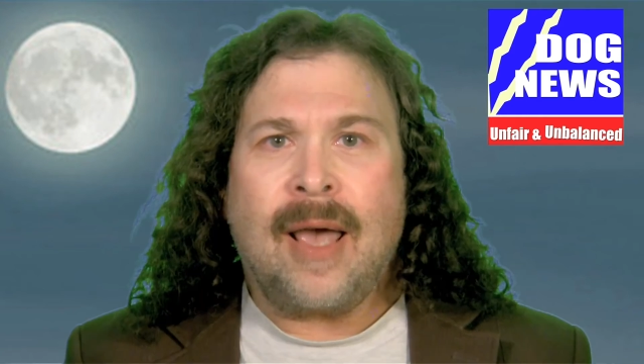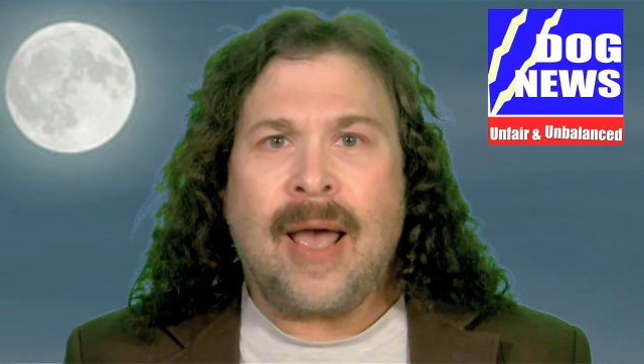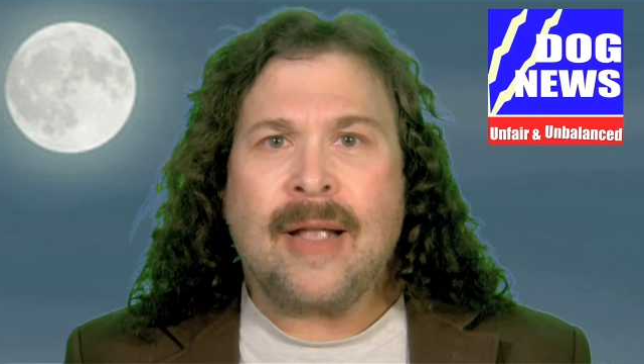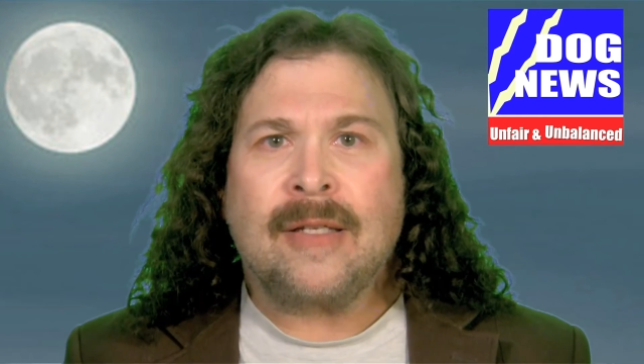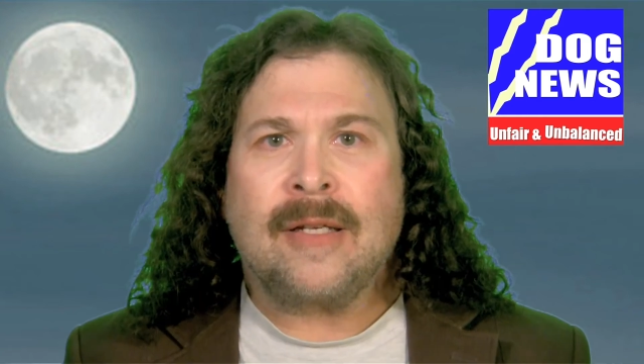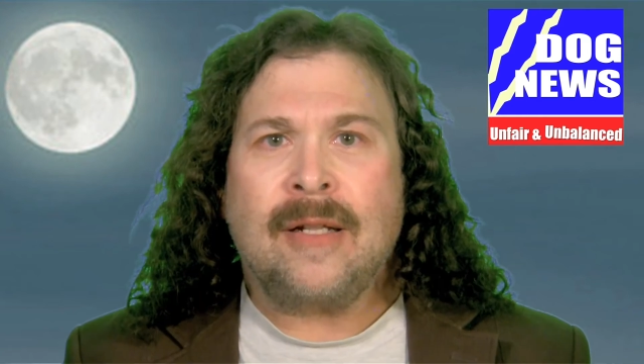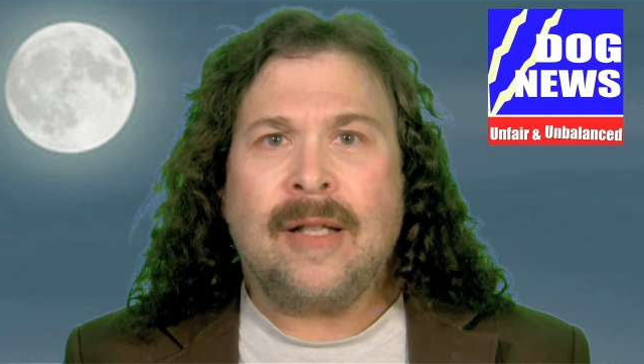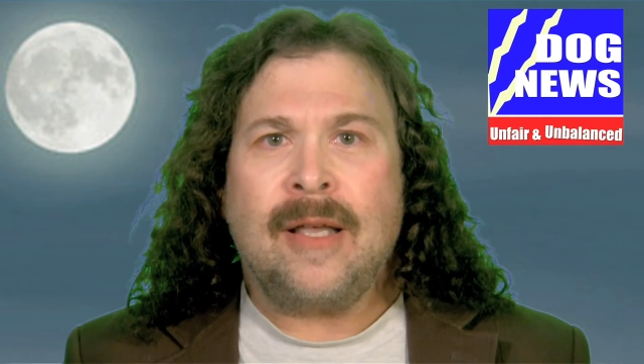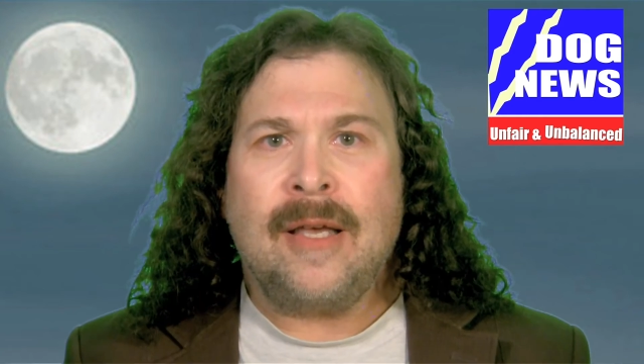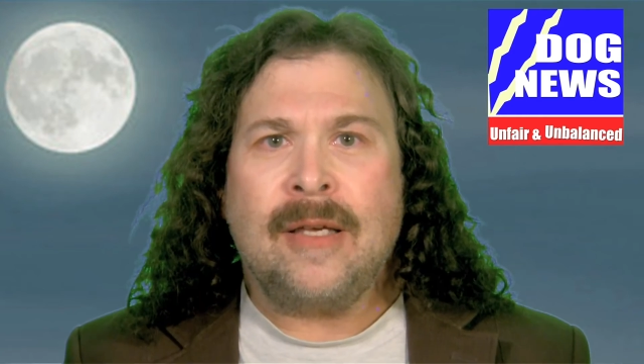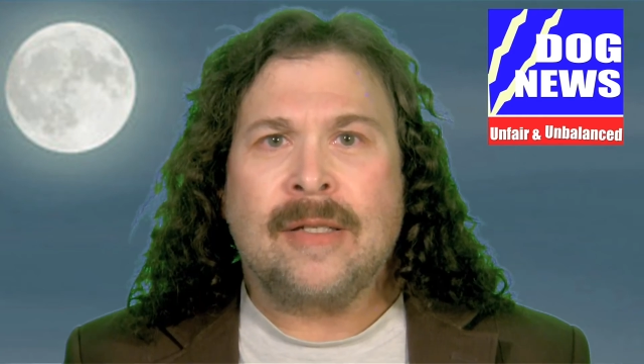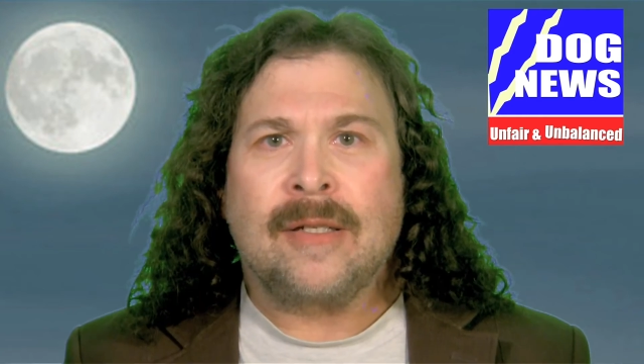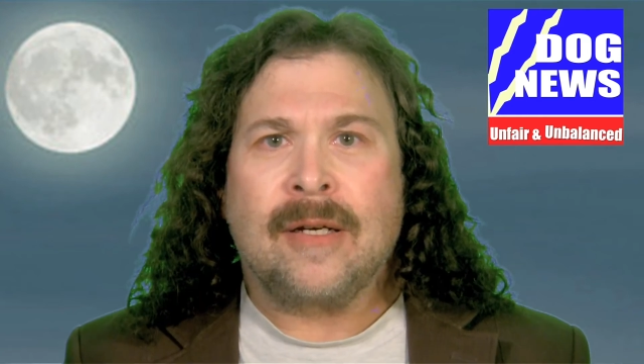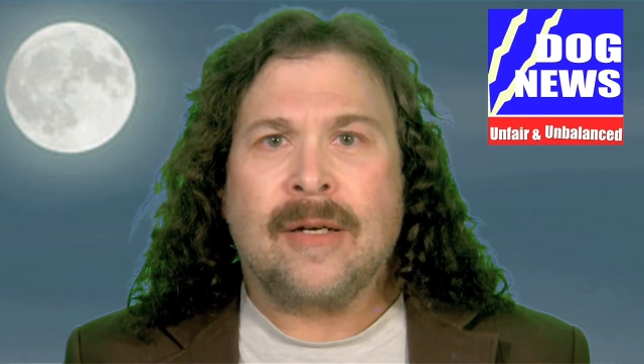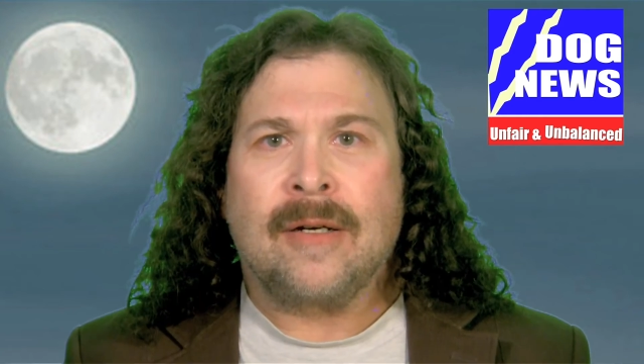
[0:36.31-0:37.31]
Cancel
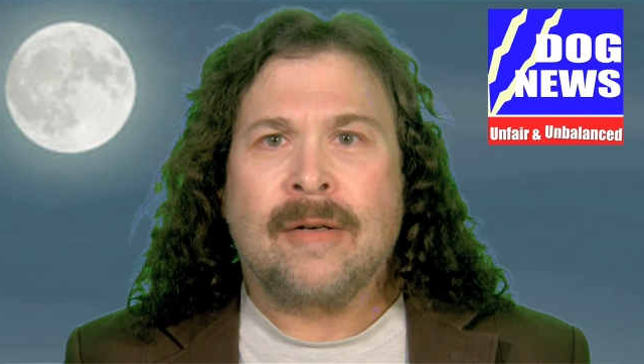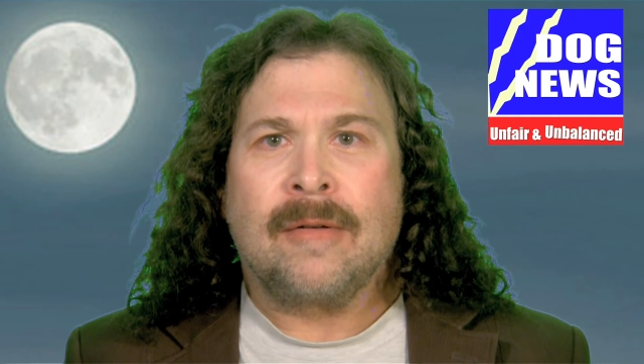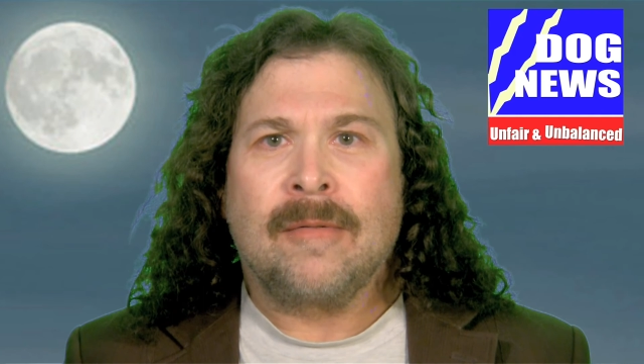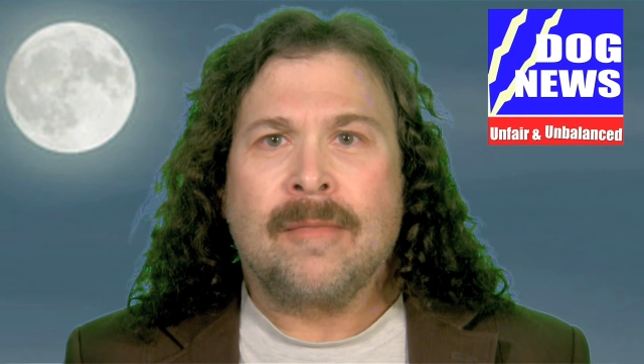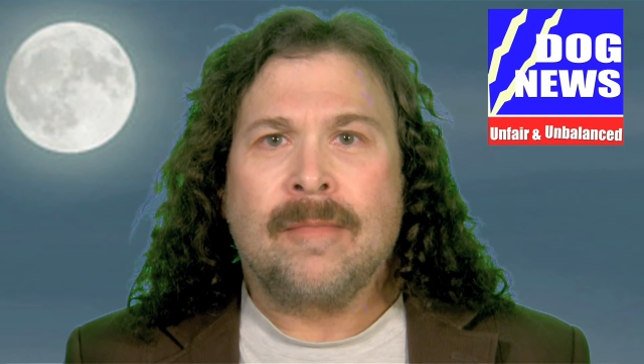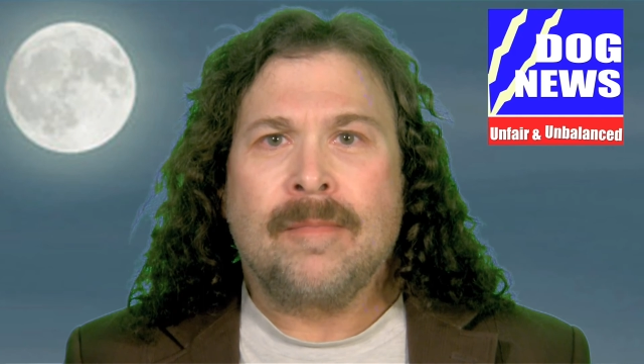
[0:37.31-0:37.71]
Easter.